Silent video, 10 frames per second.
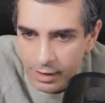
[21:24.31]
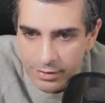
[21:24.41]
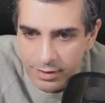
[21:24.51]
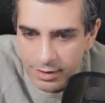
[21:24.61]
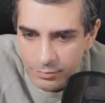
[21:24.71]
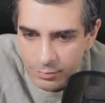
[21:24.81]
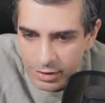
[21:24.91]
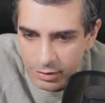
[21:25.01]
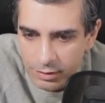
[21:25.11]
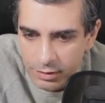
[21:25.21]
I think that's
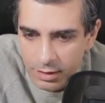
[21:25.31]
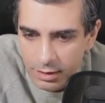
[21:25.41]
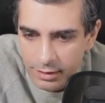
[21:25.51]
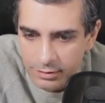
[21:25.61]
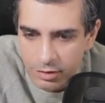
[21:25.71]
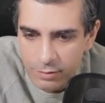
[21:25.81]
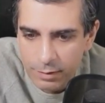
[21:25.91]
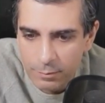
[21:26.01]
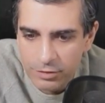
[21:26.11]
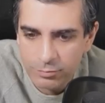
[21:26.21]
pretty good. Let's go ahead
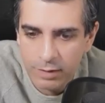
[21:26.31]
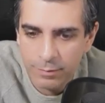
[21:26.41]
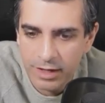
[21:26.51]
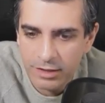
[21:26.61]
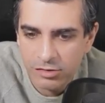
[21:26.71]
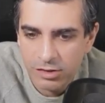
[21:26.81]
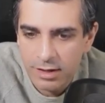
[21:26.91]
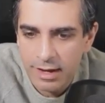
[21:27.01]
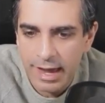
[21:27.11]
and publish my page.